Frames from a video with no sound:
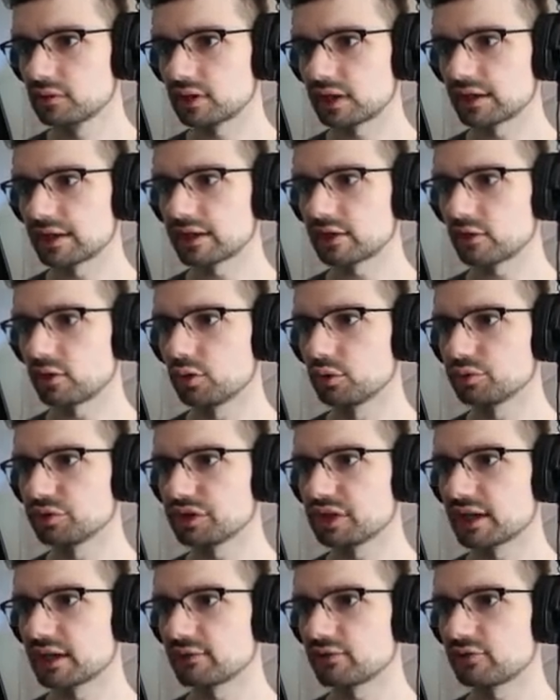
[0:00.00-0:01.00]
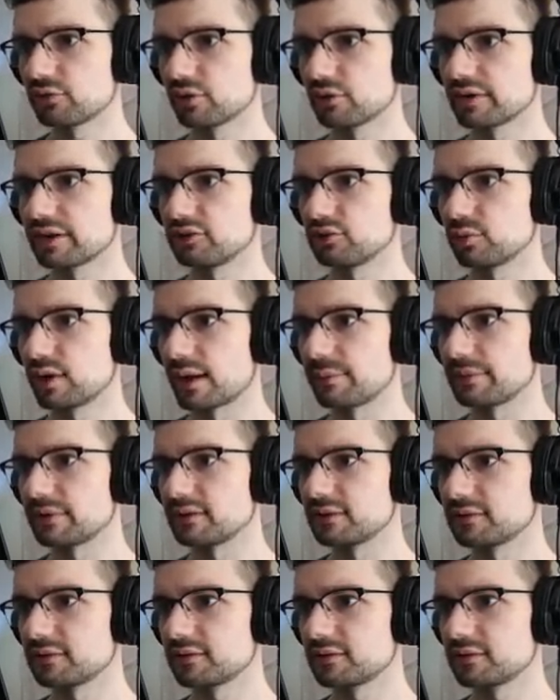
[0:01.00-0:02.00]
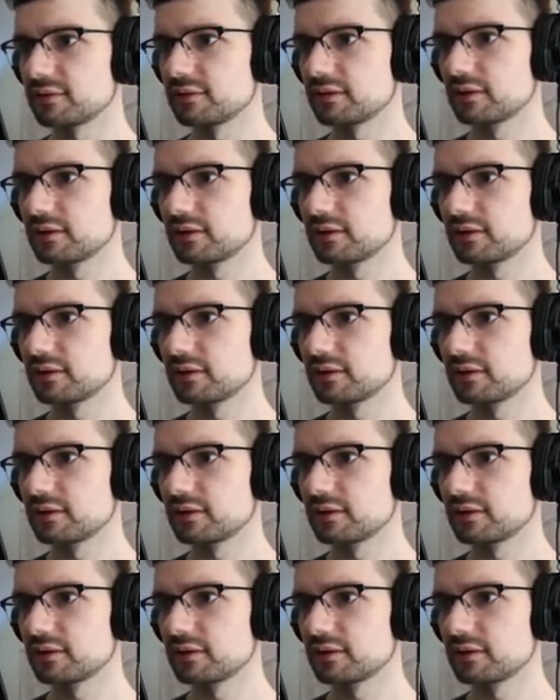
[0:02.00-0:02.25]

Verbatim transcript: I like only have short range weapons.